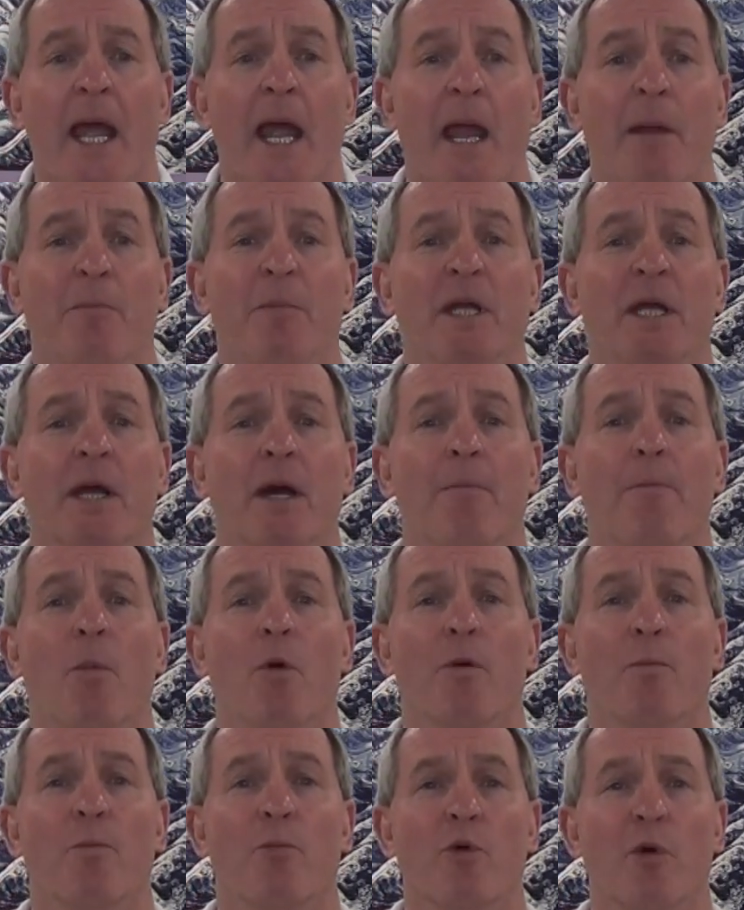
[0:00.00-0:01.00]
and become
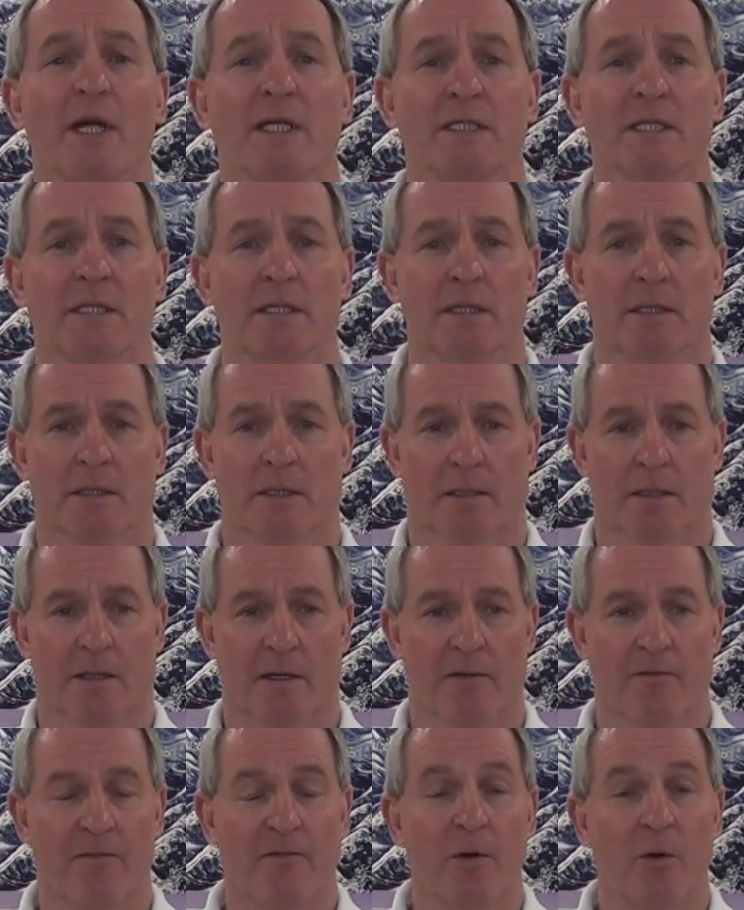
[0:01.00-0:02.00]
more present,
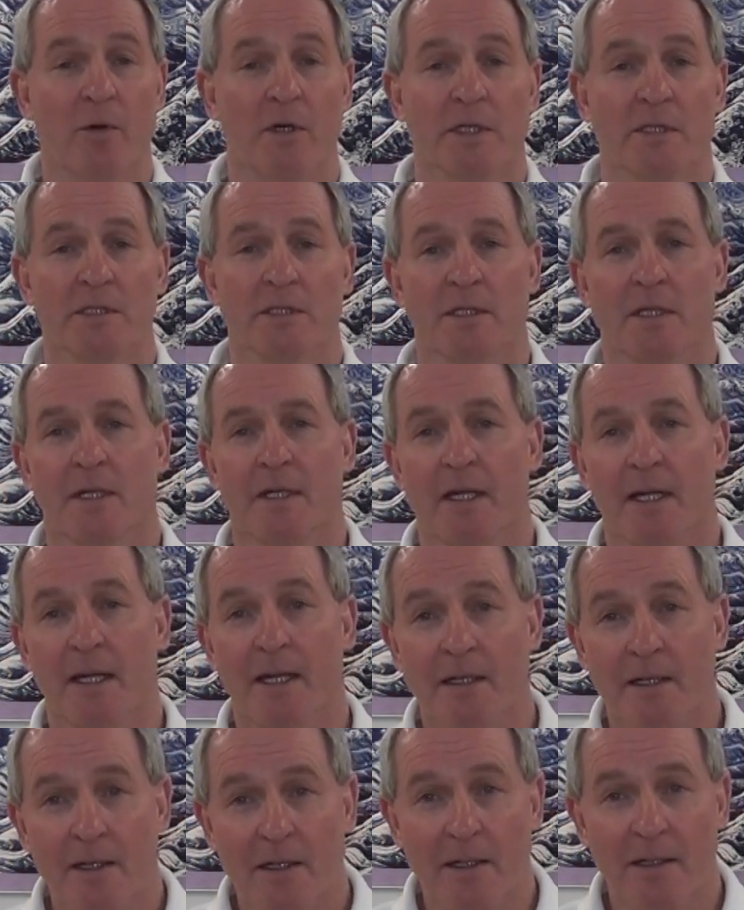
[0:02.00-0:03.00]
focused,
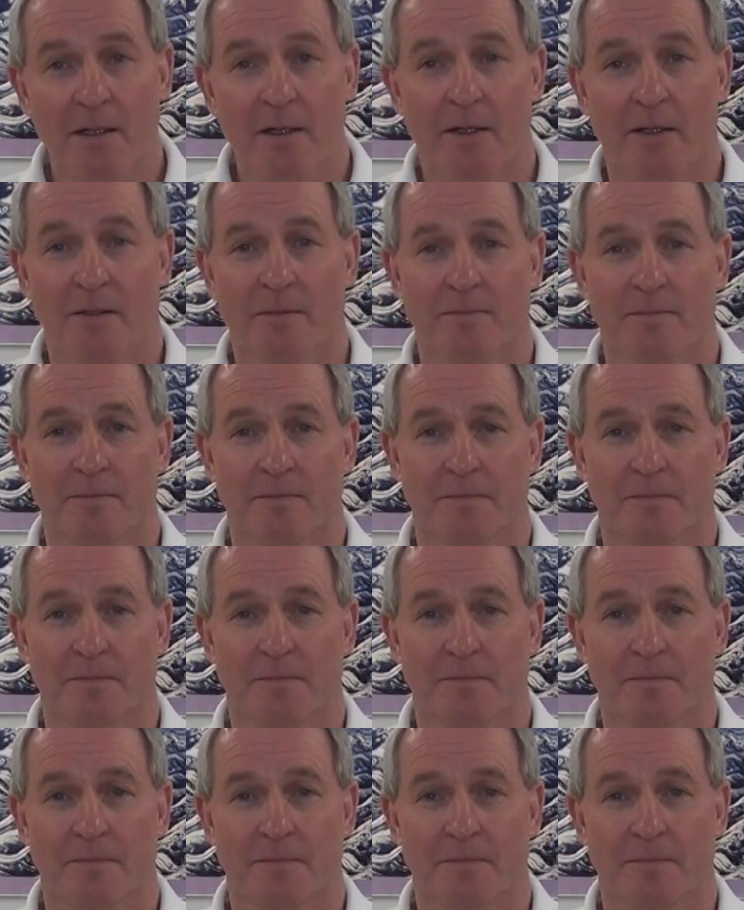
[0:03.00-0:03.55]
and clear.